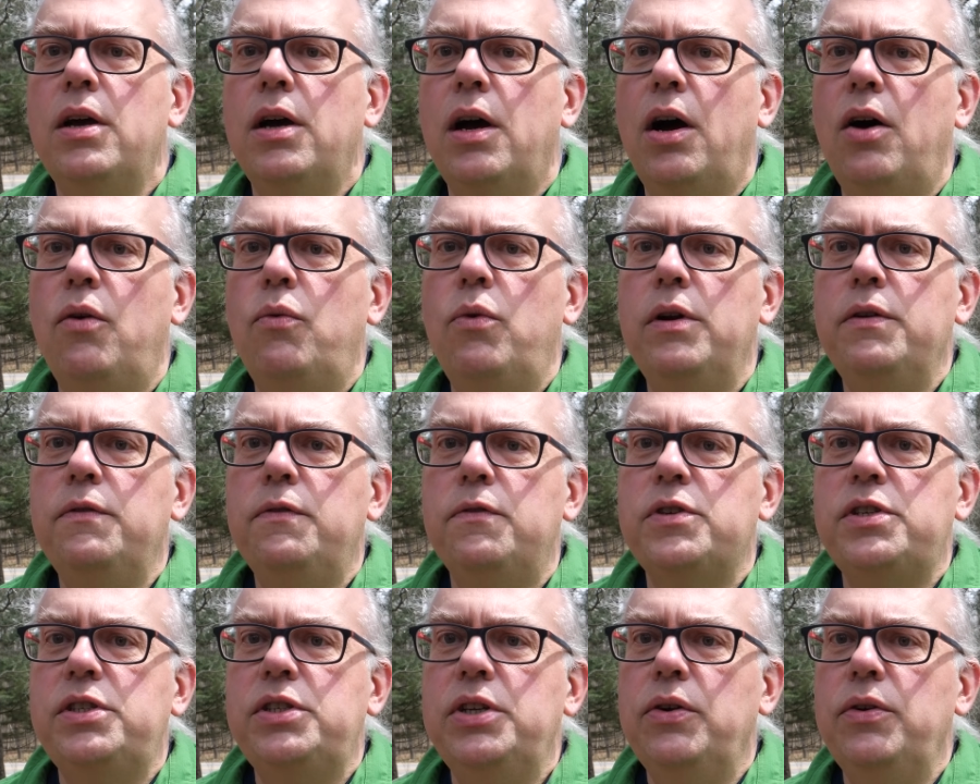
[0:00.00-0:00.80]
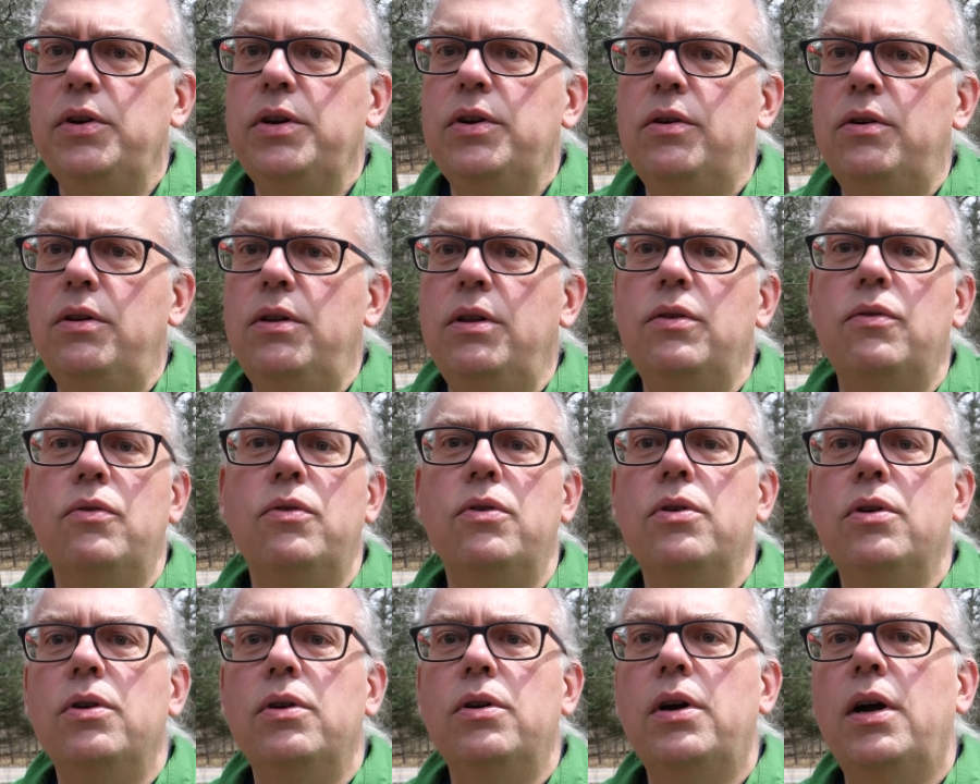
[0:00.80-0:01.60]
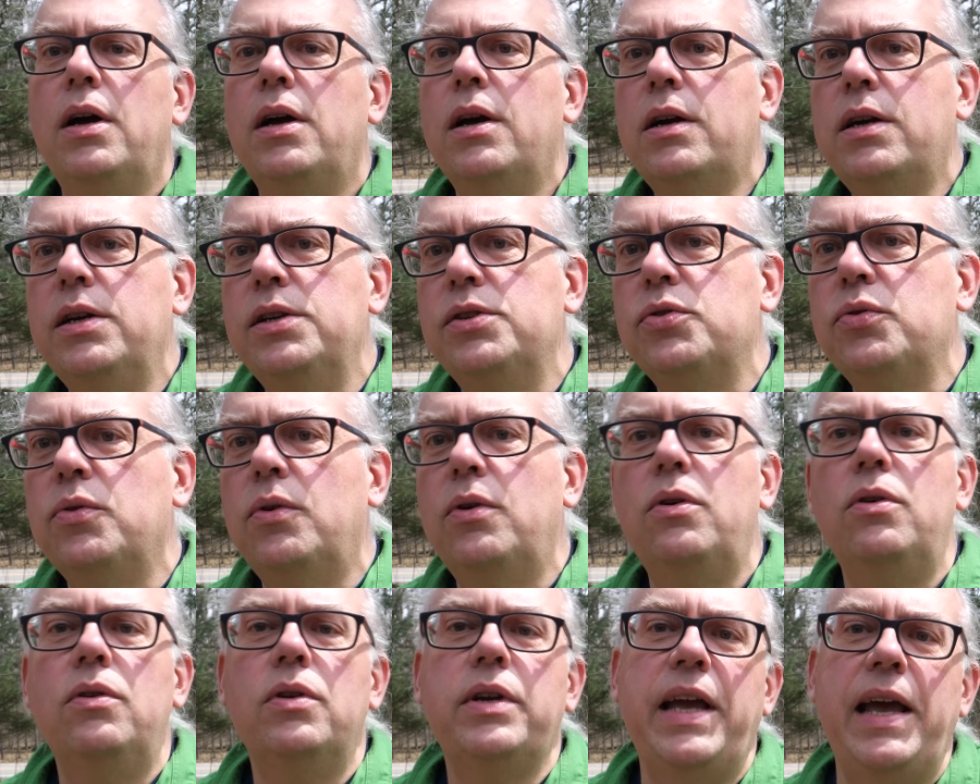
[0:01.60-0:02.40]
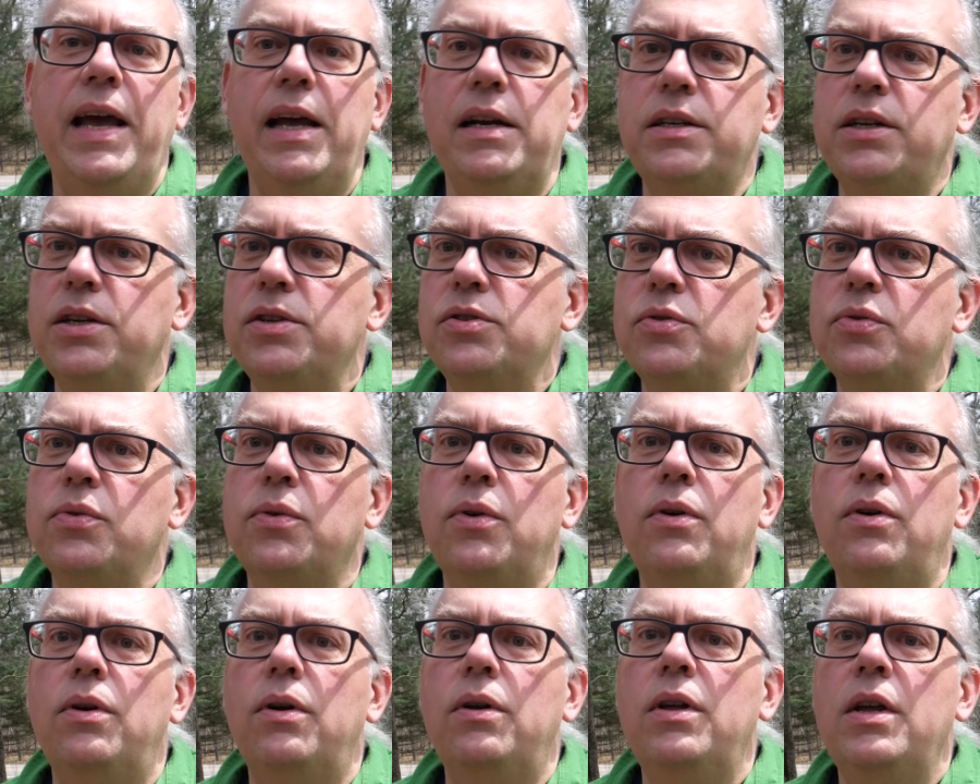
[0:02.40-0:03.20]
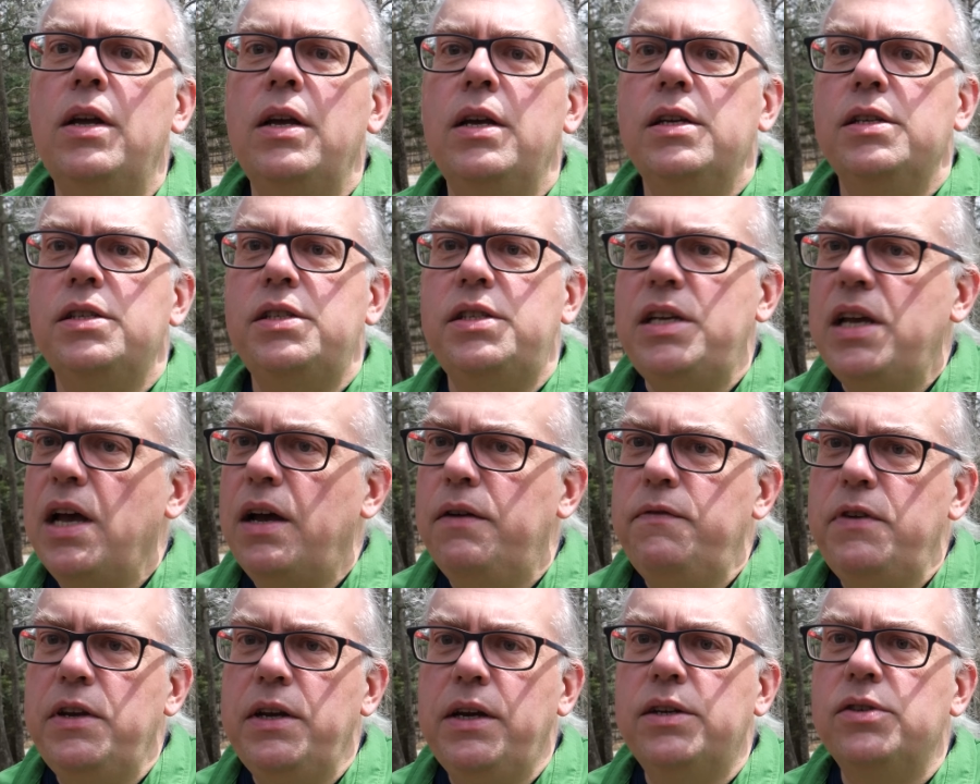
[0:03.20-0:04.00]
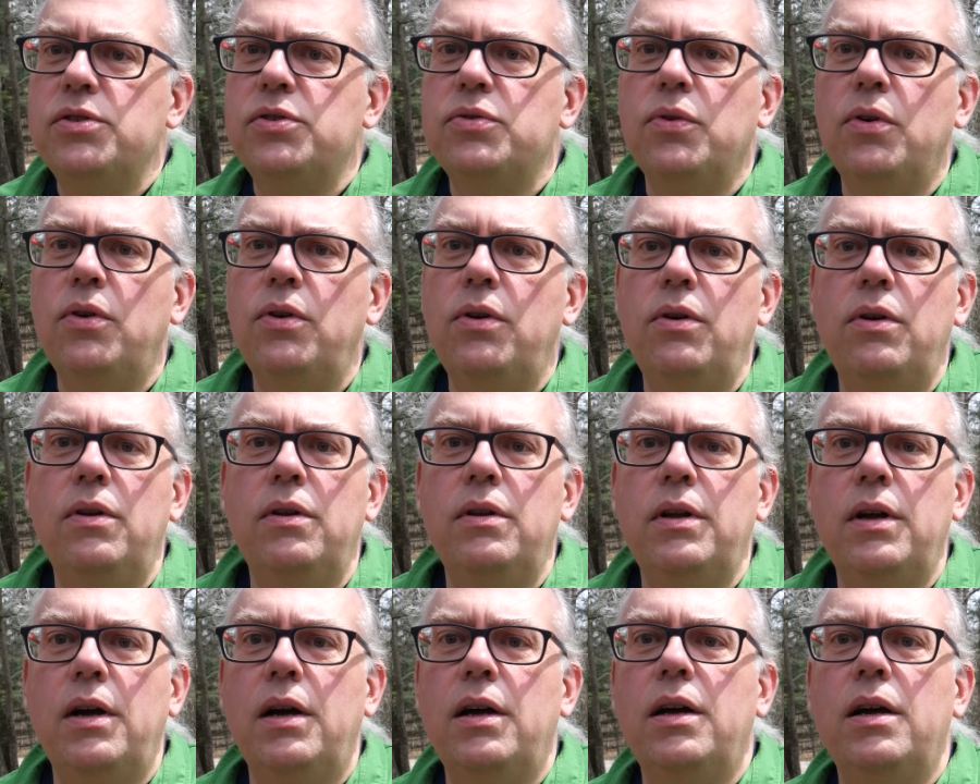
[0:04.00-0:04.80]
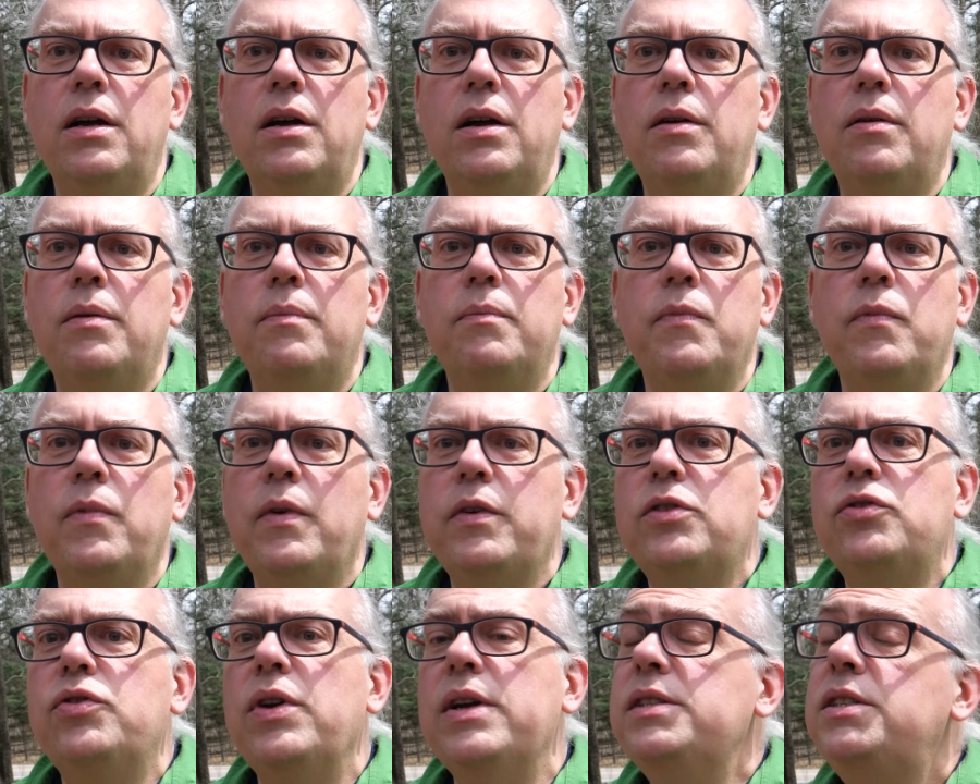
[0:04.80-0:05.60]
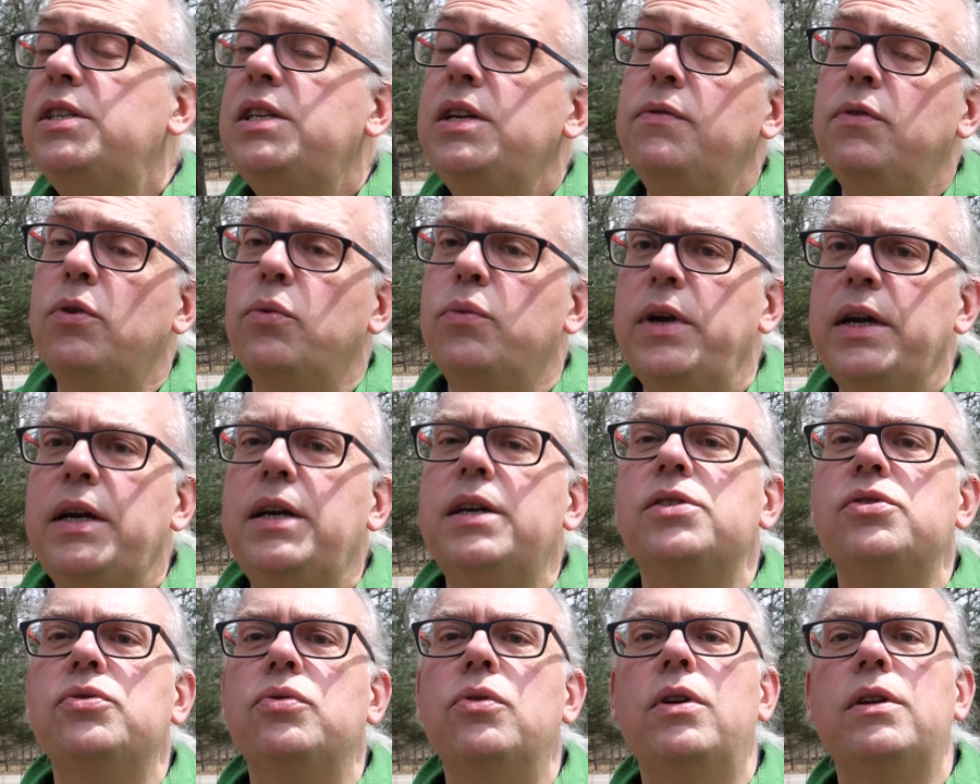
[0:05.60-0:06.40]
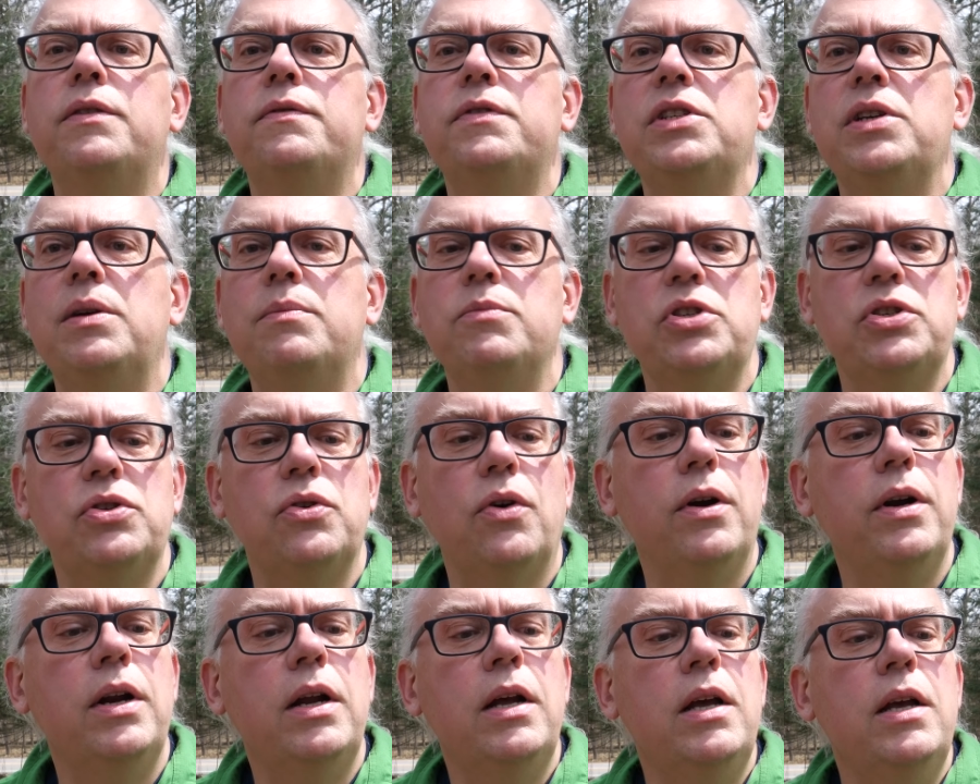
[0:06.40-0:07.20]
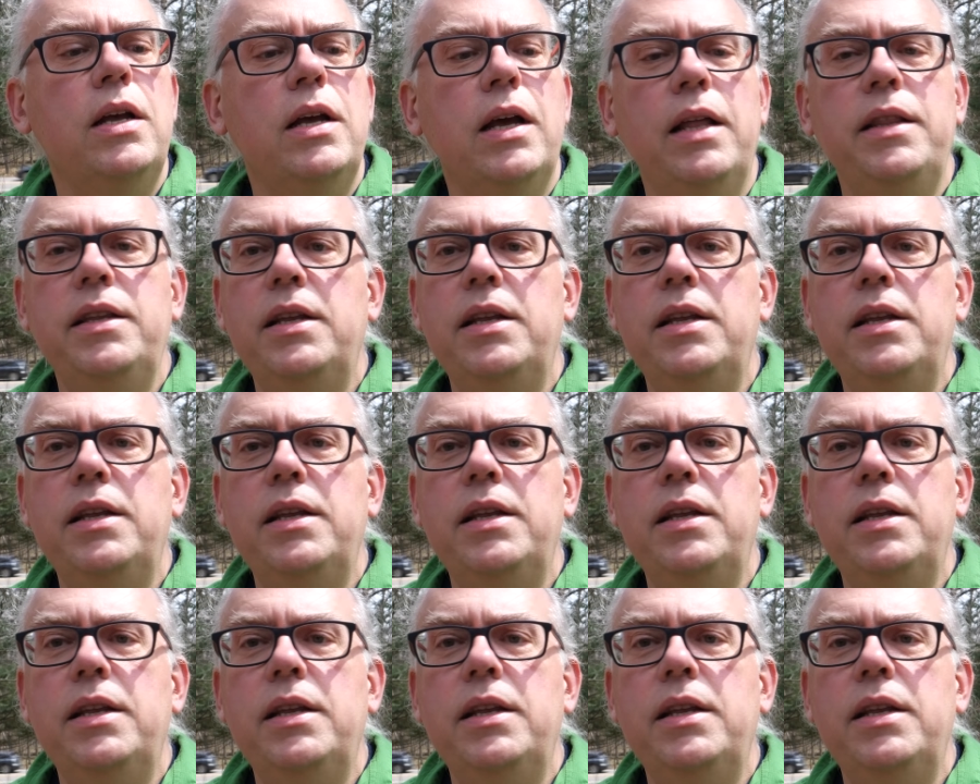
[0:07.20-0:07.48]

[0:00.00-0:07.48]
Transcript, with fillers: one for serial or control, CAT control, CIV control, um, transceiver rig control of some sort port.